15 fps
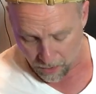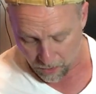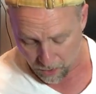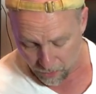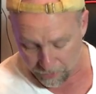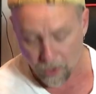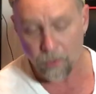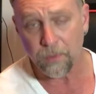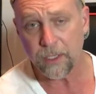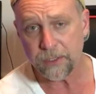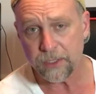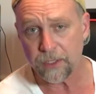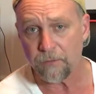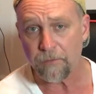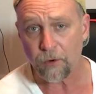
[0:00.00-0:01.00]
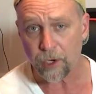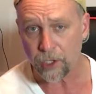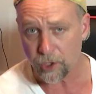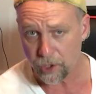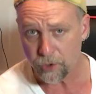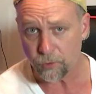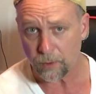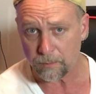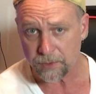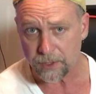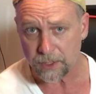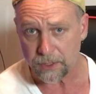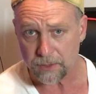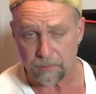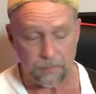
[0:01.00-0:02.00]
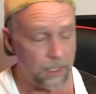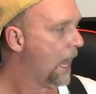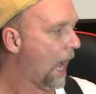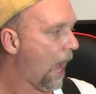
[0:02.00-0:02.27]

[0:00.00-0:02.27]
Although this is a very good trim system.